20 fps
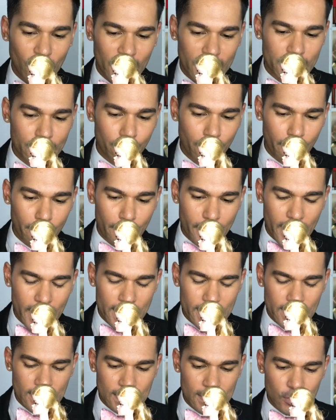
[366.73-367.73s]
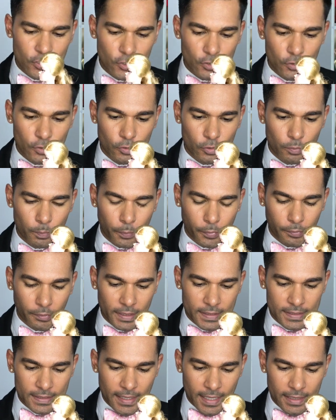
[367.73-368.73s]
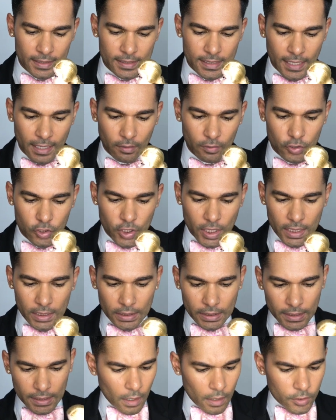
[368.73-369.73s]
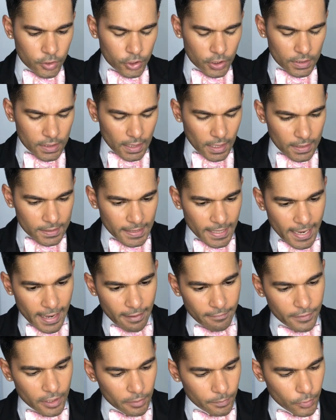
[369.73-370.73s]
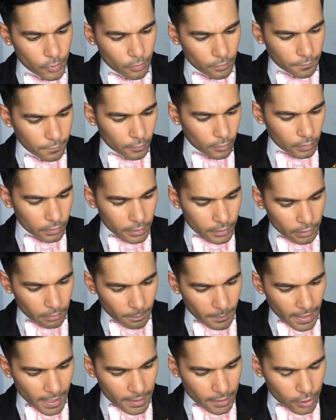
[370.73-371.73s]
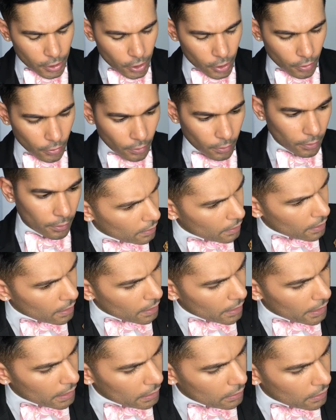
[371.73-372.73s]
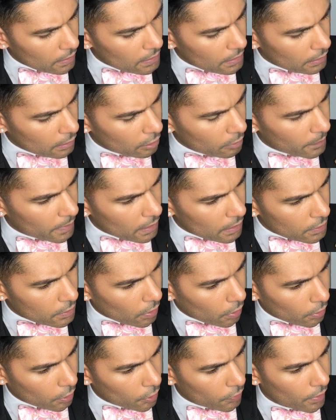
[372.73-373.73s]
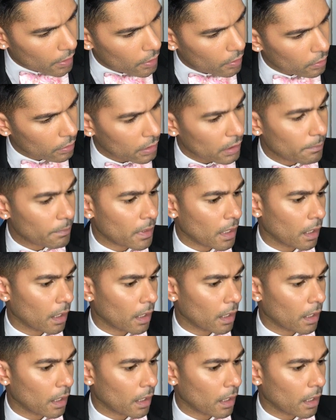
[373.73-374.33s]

I may need to press that down gently. She does have a beautiful little manicure. It looks a little bit darker than her lip